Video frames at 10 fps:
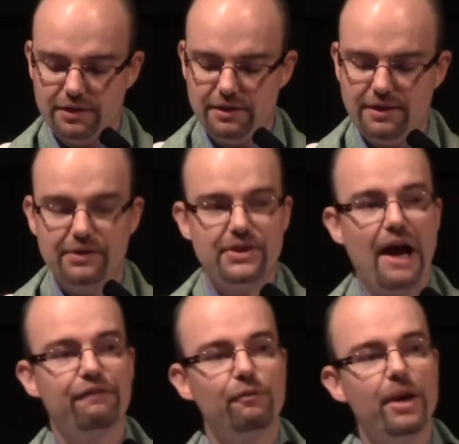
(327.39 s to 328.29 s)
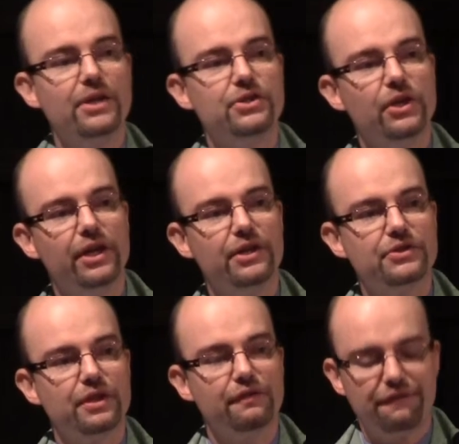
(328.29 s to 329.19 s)
It is affirmation. It is
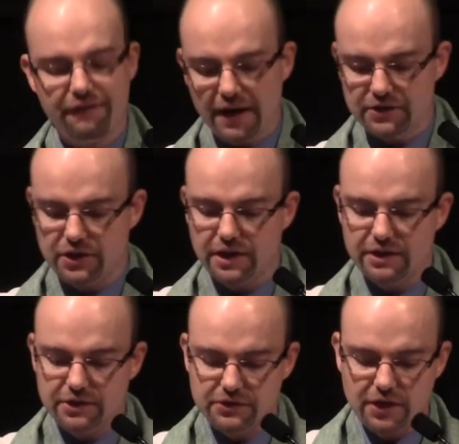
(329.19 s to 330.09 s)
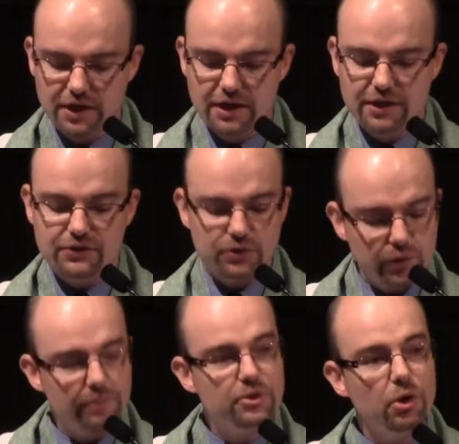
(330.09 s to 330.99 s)
confession. It is
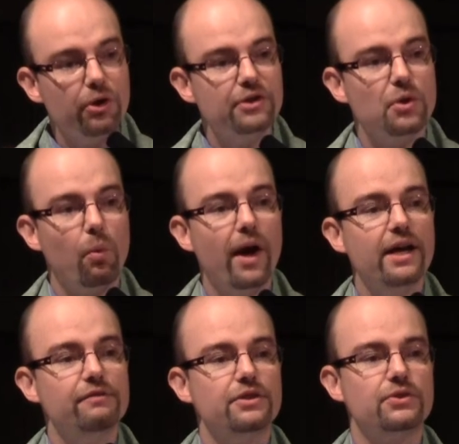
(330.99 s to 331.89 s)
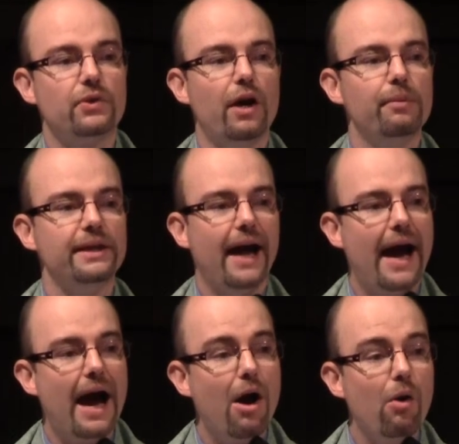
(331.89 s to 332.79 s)
scripture. It is a way of describing
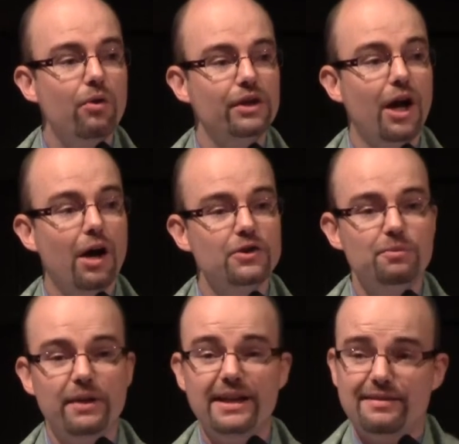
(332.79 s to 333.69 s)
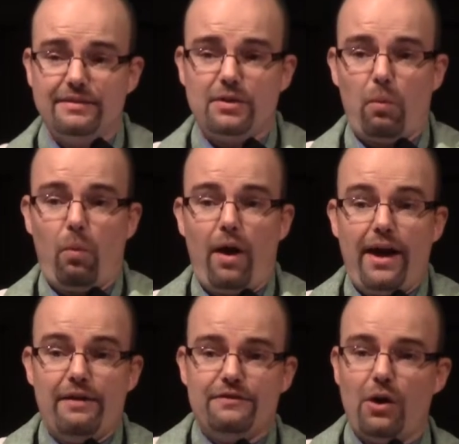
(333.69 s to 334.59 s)
how God speaks. It's a way
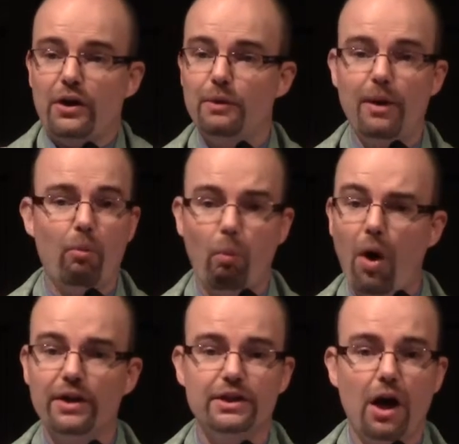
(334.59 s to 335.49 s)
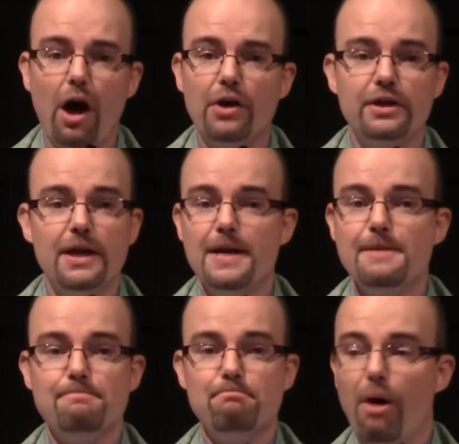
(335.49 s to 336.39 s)
of talking about what God
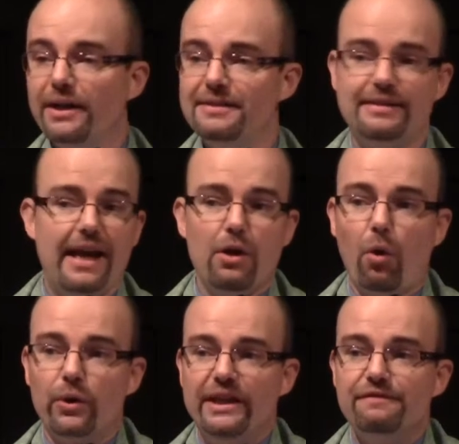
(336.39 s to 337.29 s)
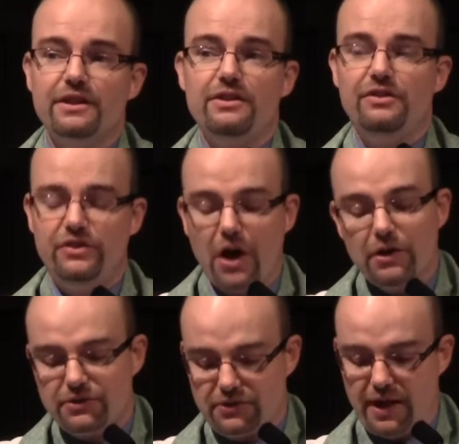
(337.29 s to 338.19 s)
might say or even
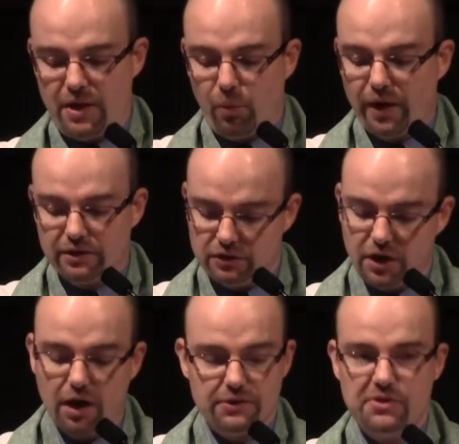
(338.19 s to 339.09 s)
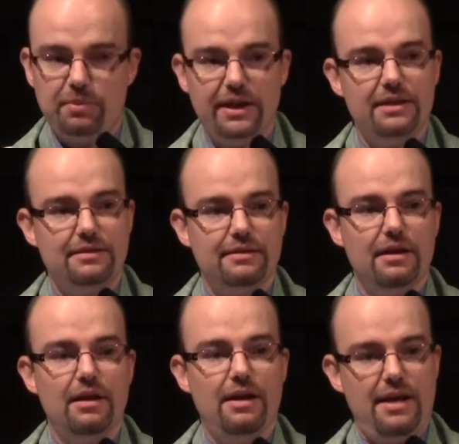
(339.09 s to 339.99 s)
does say when God speaks.
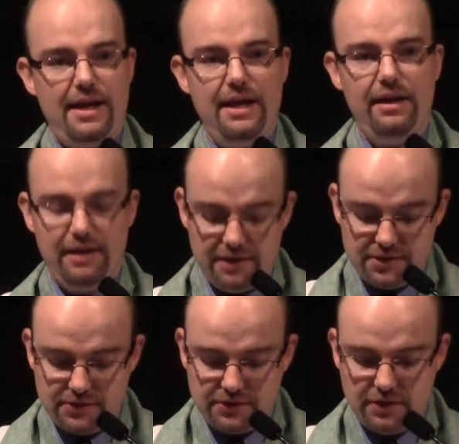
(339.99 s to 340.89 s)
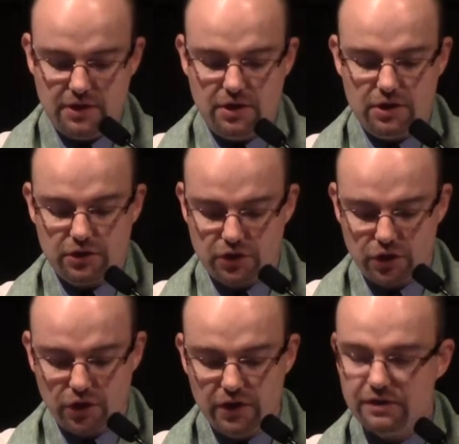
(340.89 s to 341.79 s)
It is good.